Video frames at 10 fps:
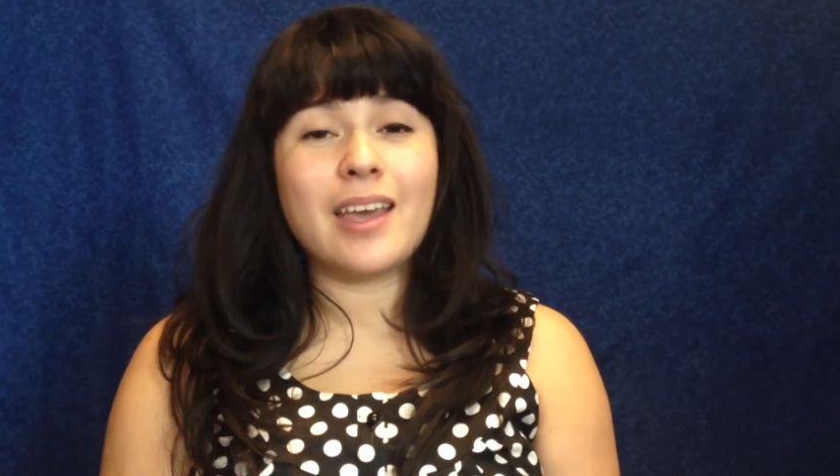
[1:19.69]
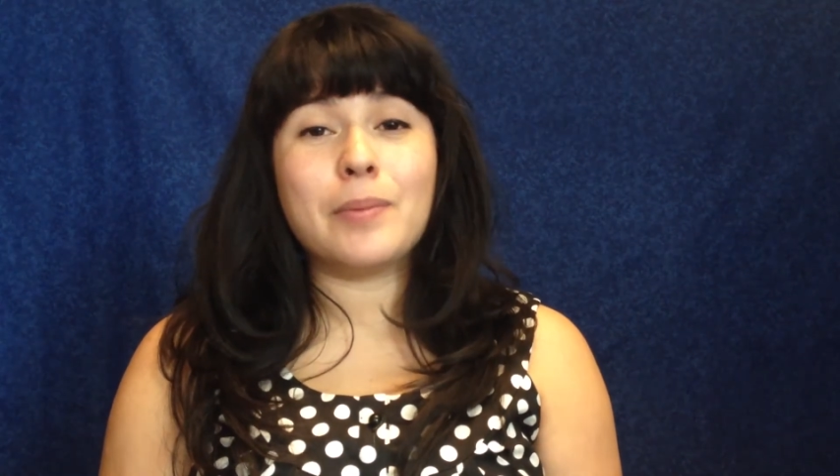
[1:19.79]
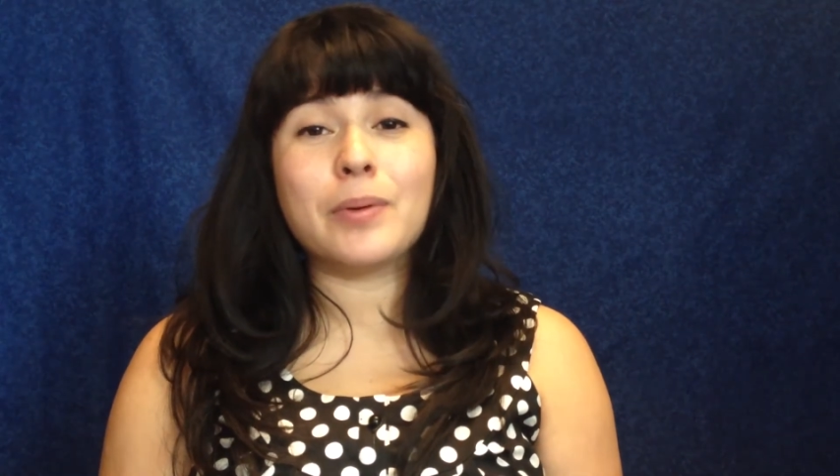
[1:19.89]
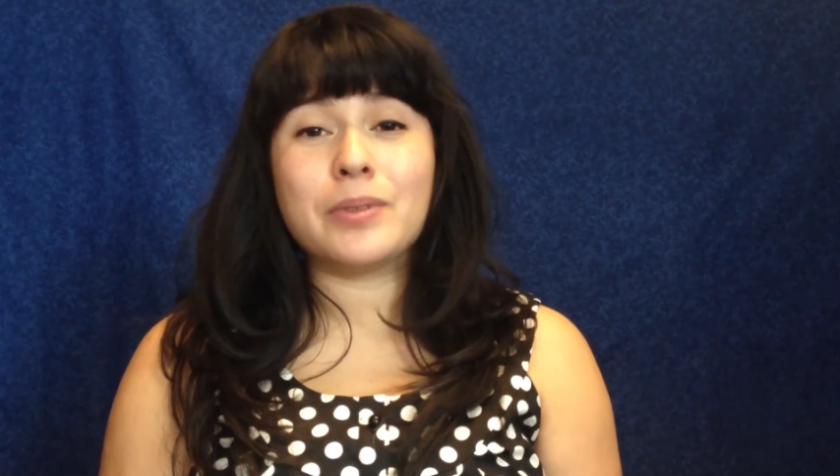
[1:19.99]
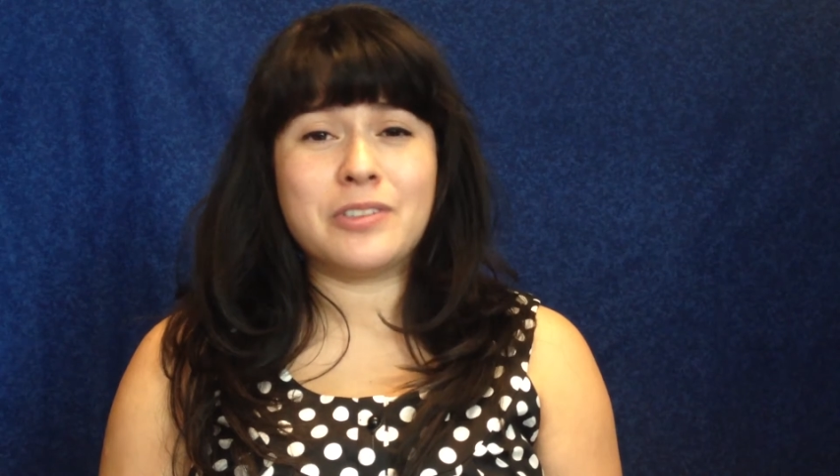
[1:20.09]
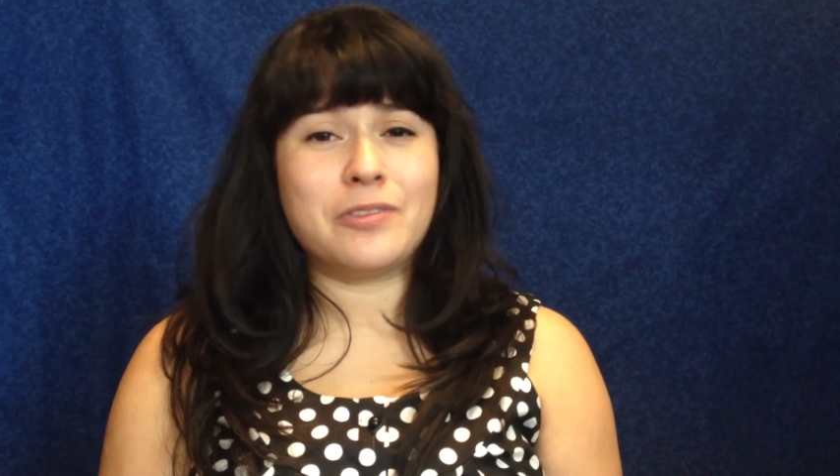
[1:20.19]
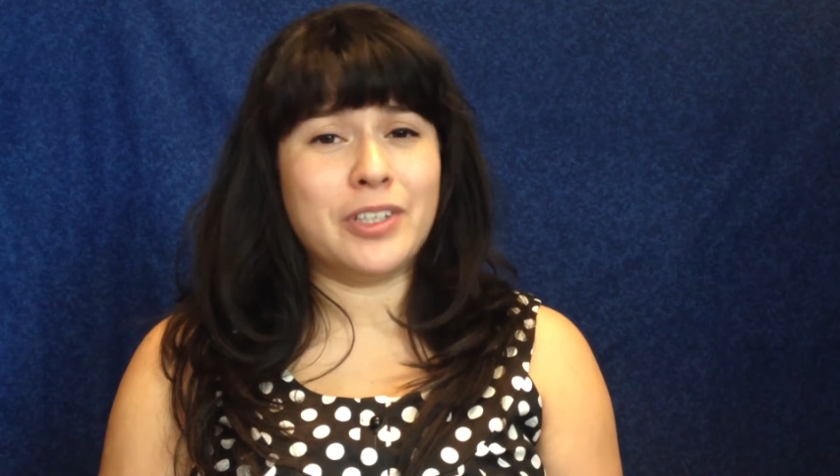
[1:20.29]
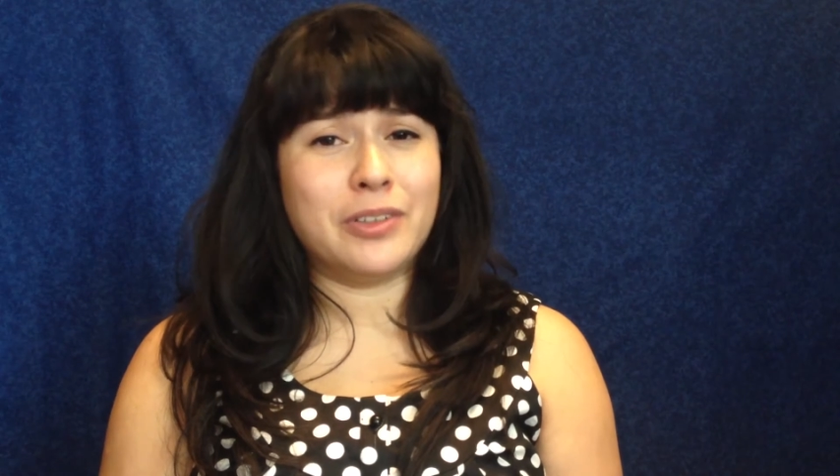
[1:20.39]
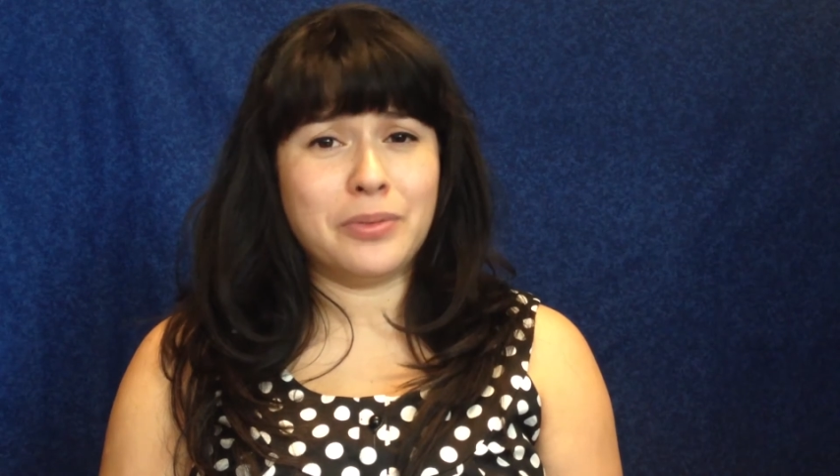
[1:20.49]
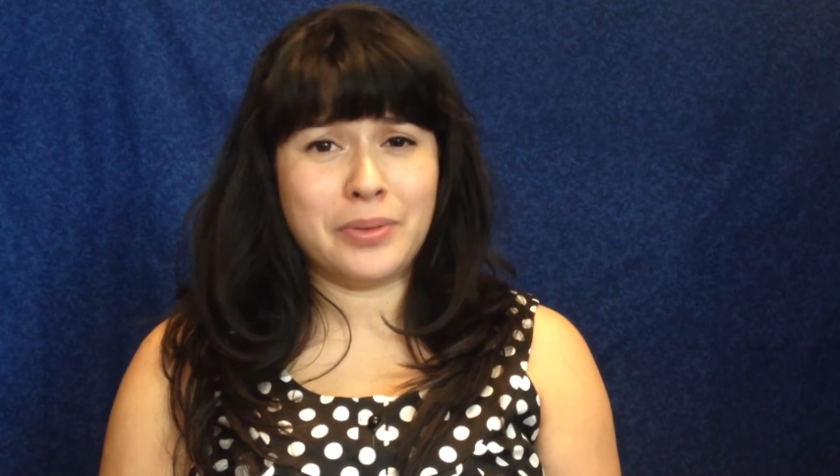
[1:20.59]
able to
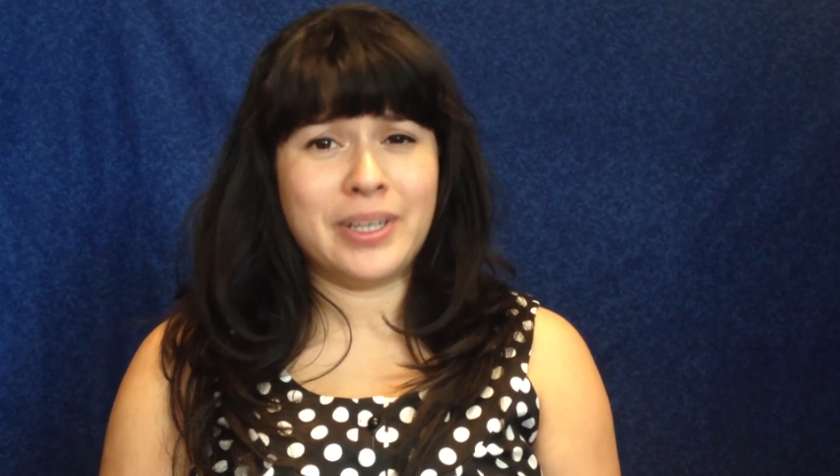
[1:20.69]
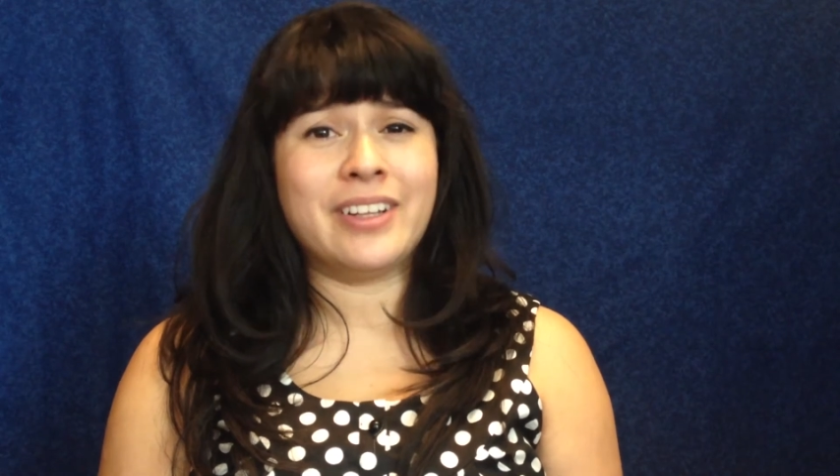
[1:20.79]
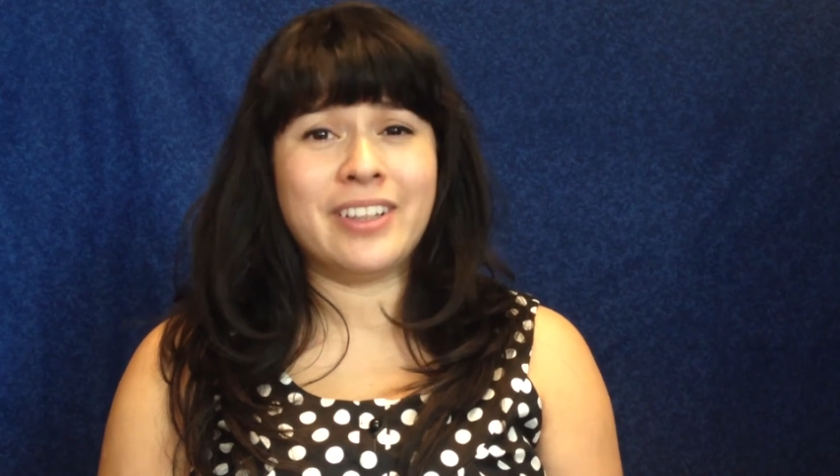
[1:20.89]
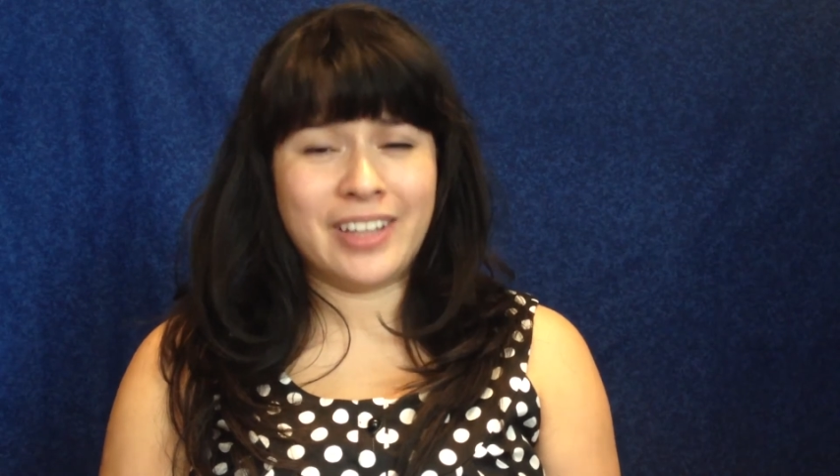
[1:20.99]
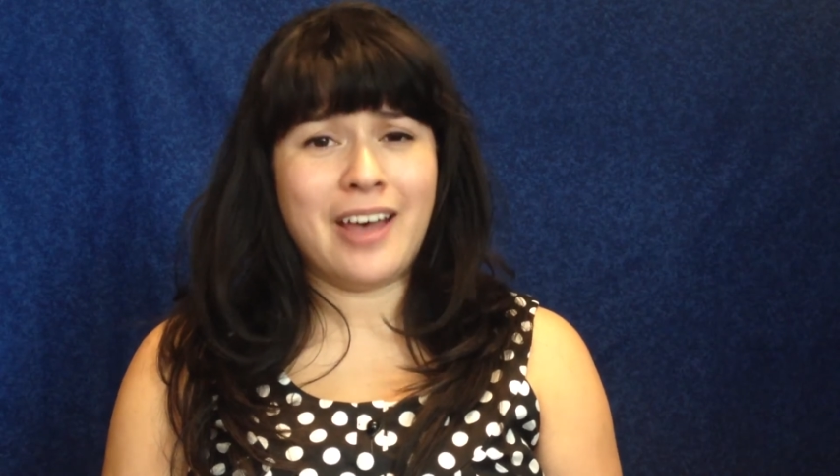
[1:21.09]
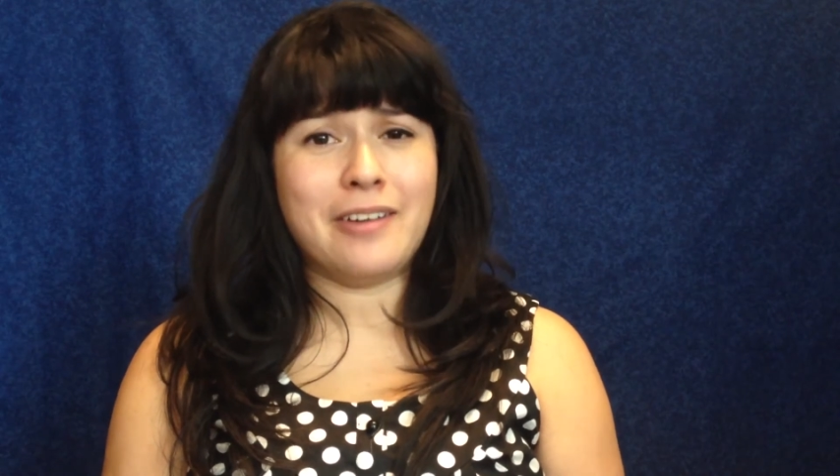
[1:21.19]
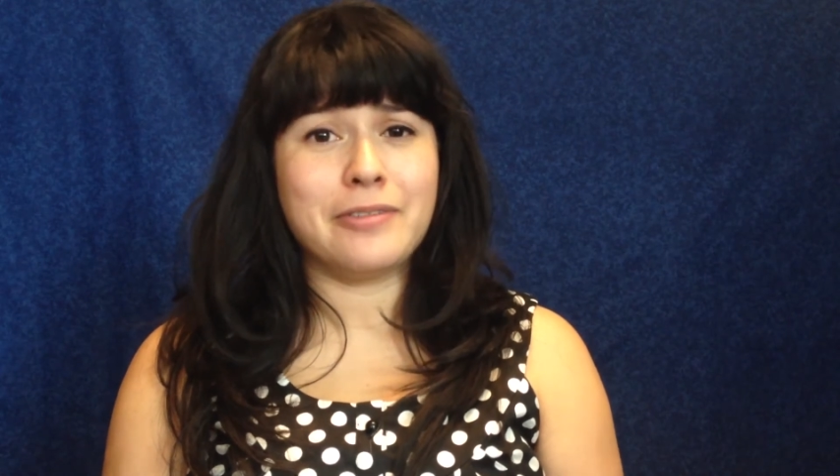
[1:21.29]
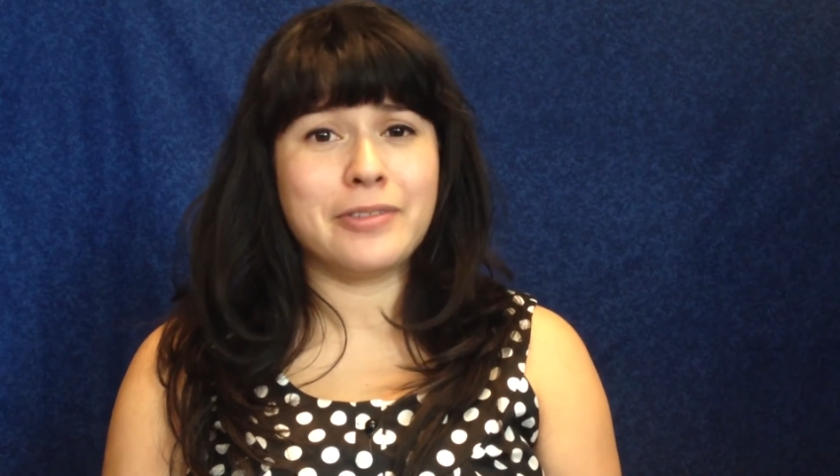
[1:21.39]
feel real love.